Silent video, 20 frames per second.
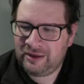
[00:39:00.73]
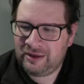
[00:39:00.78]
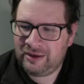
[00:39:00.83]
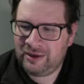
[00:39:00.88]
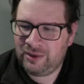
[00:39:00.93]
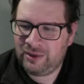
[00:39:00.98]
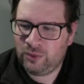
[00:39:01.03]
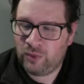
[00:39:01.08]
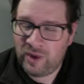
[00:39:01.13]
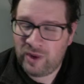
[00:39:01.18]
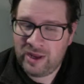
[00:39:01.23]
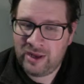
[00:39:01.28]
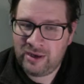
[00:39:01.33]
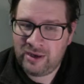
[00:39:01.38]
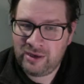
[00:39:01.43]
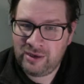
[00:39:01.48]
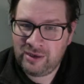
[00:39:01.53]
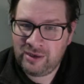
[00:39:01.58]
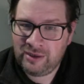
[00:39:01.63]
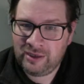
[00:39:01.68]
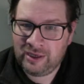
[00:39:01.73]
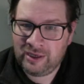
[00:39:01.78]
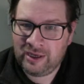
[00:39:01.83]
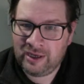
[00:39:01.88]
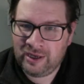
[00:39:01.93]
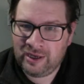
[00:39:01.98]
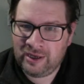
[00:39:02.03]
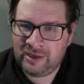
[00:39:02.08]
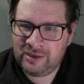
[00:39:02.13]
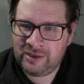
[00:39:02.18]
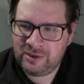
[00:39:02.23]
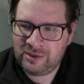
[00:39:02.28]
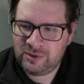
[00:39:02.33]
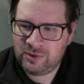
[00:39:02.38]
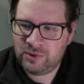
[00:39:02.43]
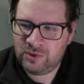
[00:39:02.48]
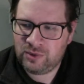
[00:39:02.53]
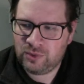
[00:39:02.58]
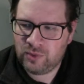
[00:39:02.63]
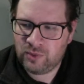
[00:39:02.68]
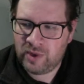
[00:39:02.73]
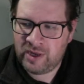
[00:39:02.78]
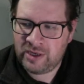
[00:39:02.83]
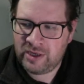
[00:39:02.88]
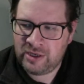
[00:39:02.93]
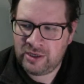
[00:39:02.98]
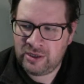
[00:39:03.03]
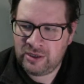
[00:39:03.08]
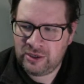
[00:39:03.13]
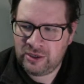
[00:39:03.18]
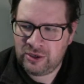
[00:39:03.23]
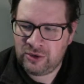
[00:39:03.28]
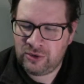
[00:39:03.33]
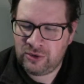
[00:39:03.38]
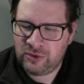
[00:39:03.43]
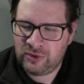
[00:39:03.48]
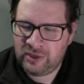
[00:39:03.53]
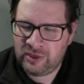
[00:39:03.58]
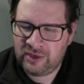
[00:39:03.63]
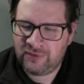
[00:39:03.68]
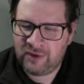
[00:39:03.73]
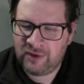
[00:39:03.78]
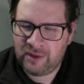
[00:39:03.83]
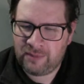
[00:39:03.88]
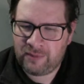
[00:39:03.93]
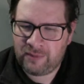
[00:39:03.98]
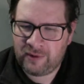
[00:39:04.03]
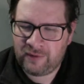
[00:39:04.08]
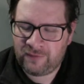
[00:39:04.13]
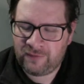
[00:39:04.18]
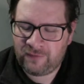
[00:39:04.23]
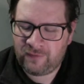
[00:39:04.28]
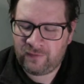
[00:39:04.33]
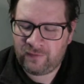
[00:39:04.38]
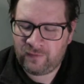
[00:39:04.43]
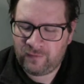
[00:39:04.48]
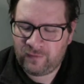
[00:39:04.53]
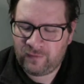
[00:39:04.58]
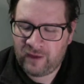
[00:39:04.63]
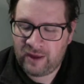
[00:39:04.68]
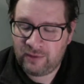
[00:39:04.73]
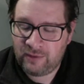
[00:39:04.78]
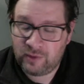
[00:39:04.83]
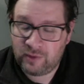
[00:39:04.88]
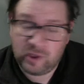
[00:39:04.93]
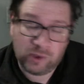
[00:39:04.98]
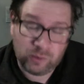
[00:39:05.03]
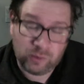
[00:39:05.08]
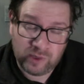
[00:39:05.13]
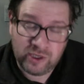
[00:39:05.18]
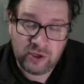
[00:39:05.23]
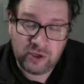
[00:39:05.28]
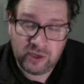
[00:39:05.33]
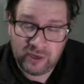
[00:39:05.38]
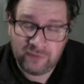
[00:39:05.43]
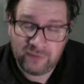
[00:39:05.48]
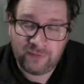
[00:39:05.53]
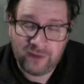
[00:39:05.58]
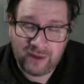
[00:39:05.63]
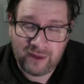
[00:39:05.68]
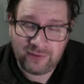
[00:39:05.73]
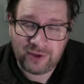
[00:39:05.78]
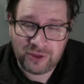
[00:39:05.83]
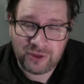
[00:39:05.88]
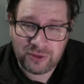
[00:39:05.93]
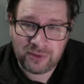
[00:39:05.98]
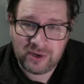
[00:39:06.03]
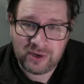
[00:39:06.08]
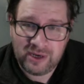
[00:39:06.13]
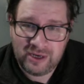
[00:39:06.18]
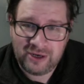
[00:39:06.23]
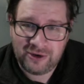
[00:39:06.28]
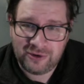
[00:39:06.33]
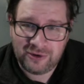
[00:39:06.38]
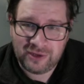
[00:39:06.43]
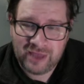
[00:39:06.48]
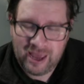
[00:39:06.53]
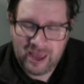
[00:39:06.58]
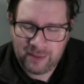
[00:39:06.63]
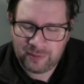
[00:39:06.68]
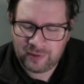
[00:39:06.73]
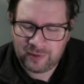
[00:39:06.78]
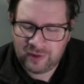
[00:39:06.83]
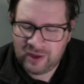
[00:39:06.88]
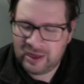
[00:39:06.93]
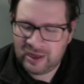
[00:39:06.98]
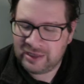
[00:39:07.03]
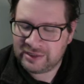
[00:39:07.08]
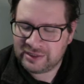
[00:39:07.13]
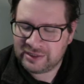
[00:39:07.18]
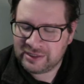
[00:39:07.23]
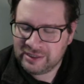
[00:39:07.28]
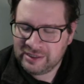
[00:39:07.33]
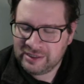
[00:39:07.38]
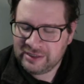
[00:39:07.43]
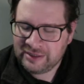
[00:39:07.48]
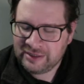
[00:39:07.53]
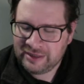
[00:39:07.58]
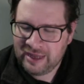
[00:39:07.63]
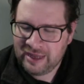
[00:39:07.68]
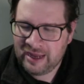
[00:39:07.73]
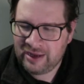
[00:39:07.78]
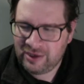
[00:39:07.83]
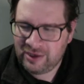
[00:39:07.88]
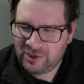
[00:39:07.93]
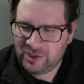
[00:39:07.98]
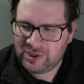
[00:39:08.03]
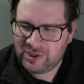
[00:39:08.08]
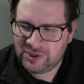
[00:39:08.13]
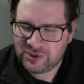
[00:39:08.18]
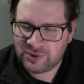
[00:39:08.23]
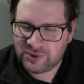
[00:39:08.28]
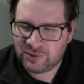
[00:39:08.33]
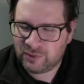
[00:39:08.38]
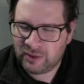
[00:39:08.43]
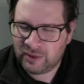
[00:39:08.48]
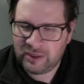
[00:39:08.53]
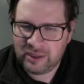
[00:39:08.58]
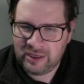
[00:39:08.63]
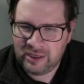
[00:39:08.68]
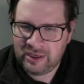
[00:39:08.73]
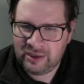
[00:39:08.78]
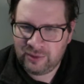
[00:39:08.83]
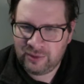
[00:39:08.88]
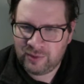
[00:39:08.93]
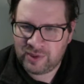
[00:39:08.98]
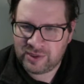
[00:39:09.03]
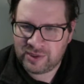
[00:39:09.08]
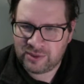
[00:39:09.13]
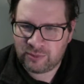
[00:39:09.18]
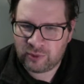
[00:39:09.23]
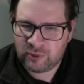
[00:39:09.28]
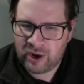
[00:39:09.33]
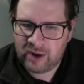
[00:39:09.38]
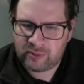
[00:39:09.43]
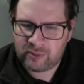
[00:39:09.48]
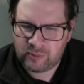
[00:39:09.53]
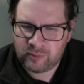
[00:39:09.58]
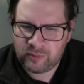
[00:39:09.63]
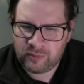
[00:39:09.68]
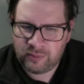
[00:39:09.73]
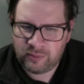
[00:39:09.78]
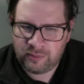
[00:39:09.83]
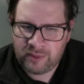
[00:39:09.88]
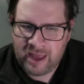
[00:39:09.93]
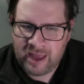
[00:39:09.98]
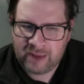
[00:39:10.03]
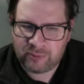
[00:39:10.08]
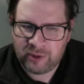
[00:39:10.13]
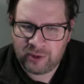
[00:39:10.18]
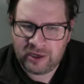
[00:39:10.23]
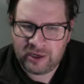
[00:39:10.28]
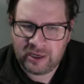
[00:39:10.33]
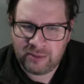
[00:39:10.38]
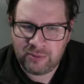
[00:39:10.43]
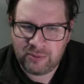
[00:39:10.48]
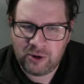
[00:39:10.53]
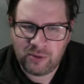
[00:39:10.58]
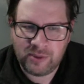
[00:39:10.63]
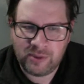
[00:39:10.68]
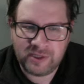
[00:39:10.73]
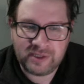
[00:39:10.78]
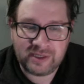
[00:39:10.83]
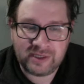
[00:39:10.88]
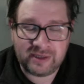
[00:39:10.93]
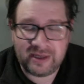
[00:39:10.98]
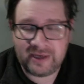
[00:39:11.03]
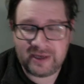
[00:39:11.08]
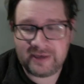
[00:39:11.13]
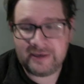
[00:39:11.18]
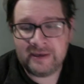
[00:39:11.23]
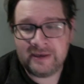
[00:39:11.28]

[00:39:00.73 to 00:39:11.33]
win when you give up a fight, when you get a 5-on-3 and you don't capitalize. That was a back-breaking moment. And then